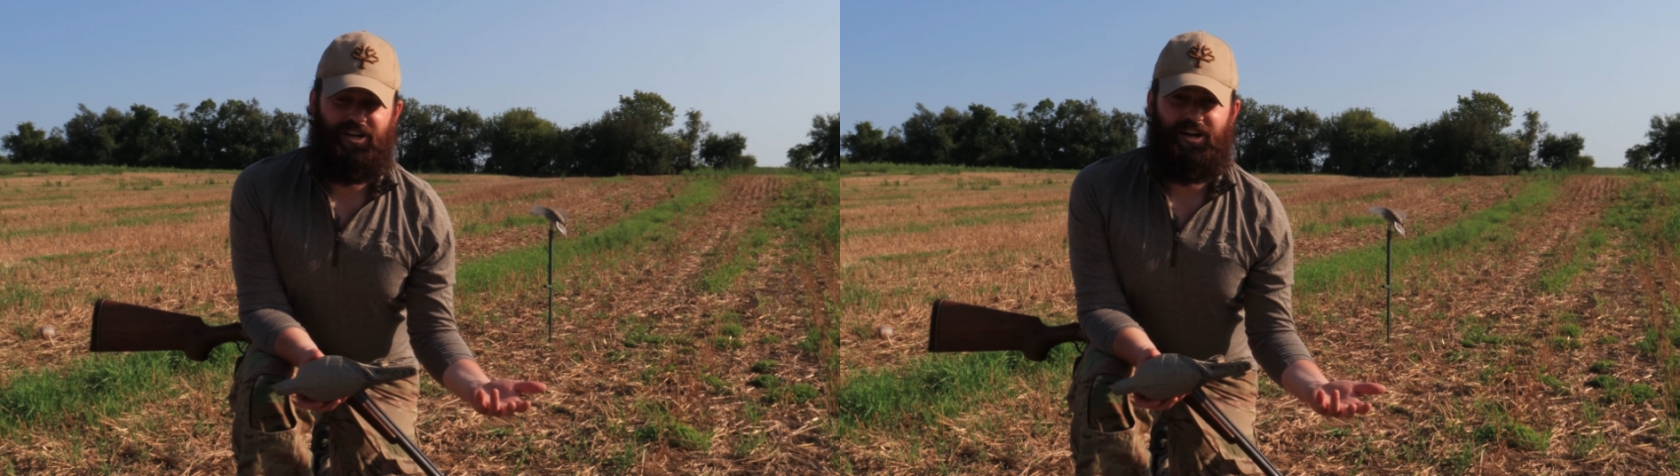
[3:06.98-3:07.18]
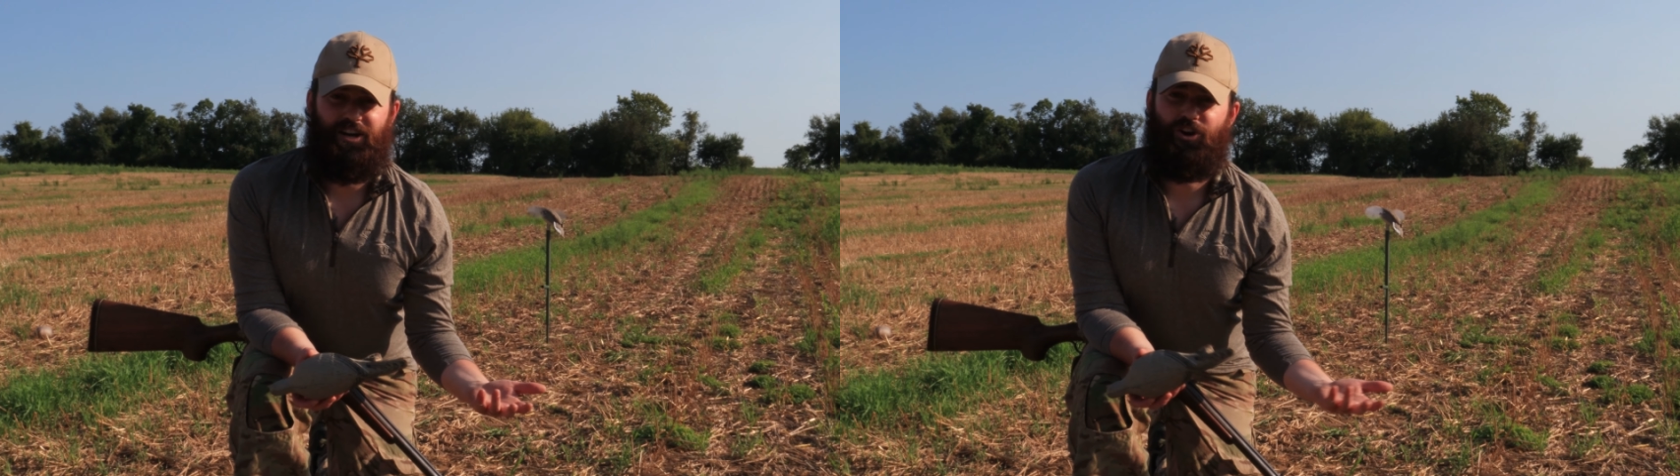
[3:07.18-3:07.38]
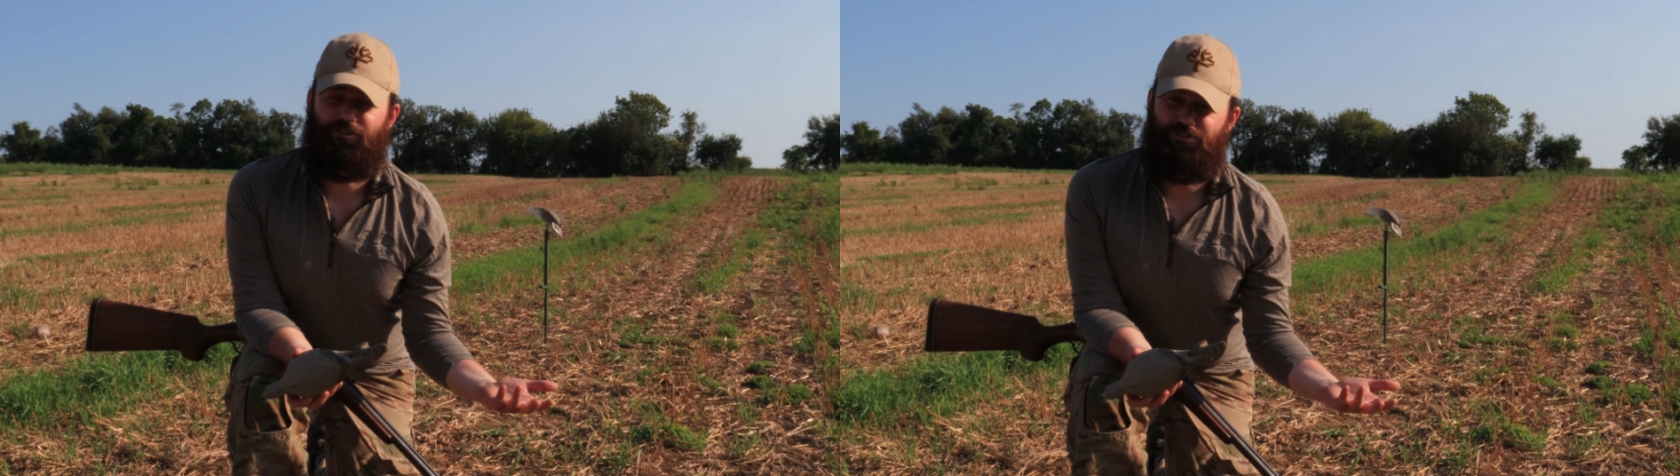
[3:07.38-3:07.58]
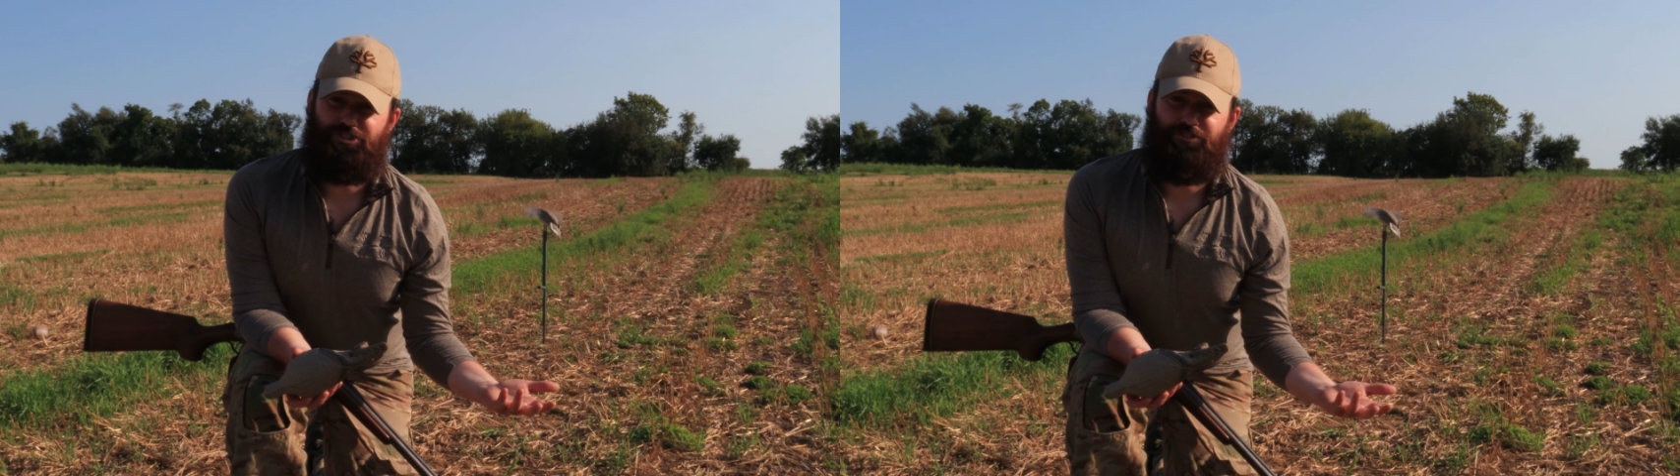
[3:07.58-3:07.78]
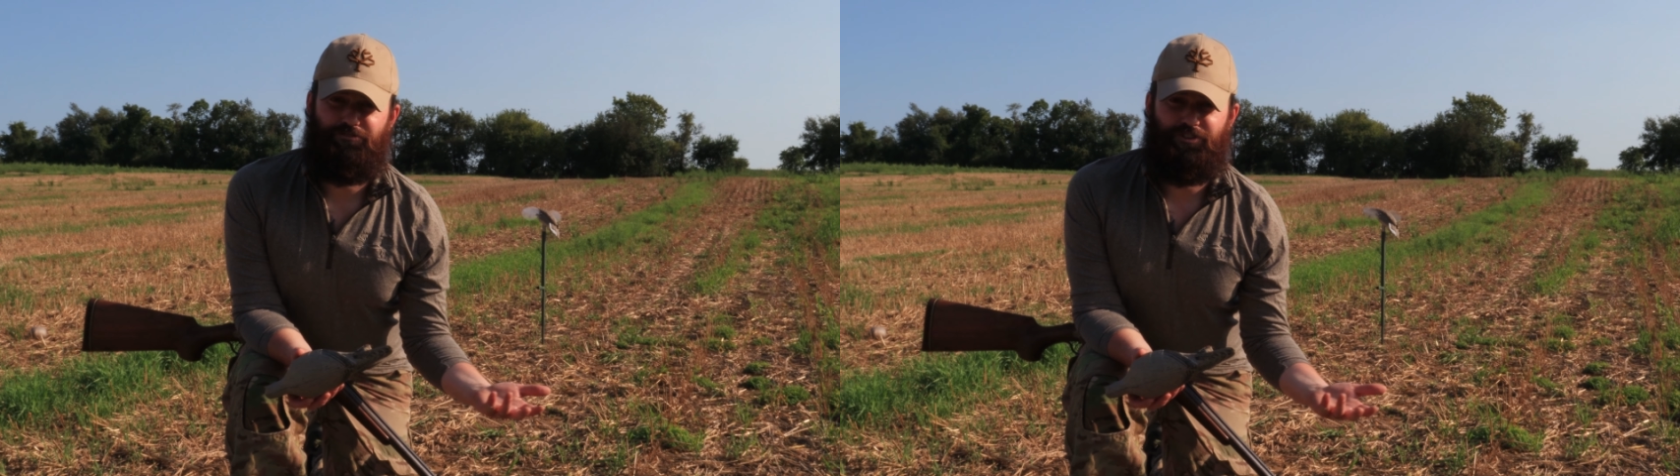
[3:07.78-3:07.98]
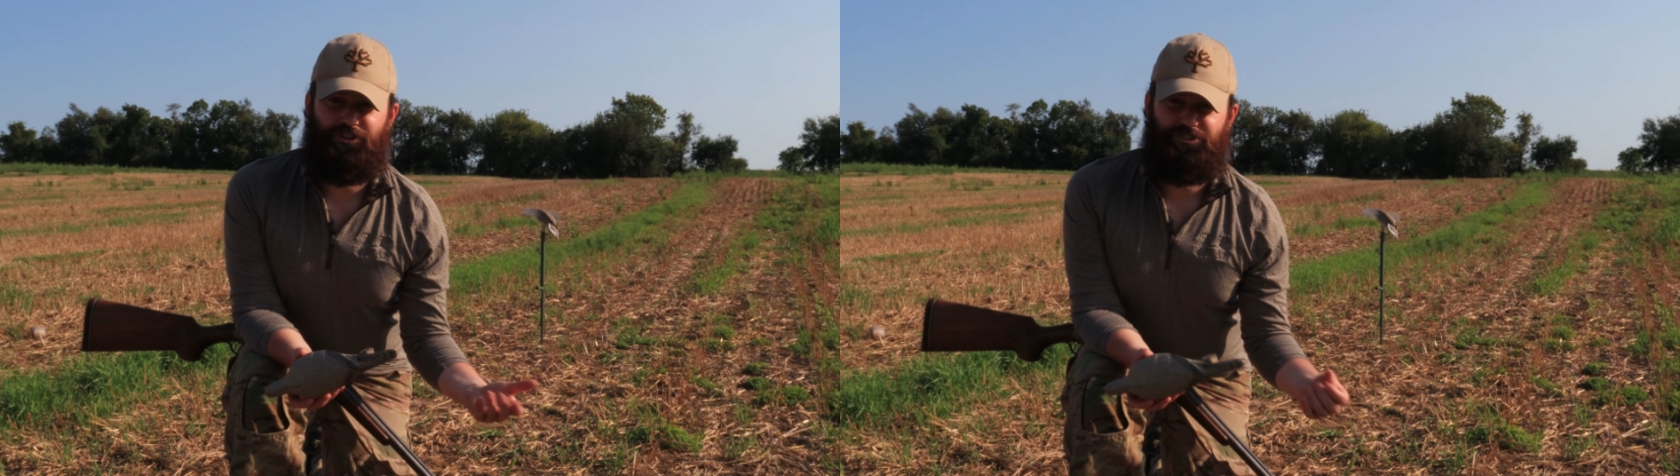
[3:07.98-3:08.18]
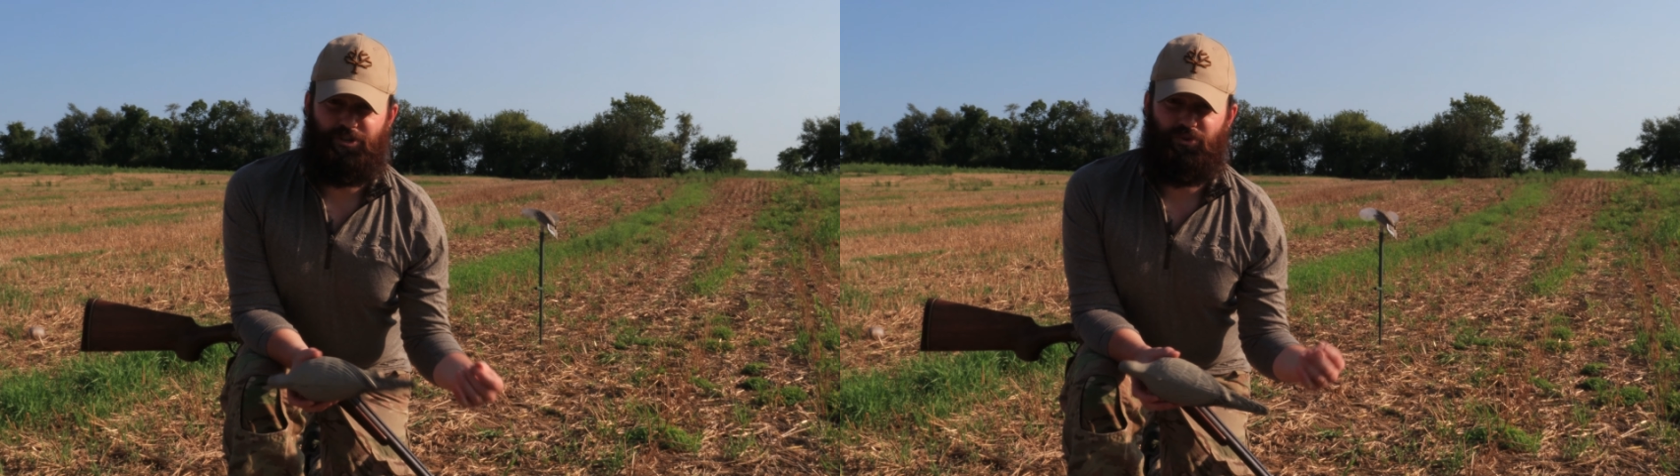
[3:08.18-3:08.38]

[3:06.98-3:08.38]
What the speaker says: harvested fields that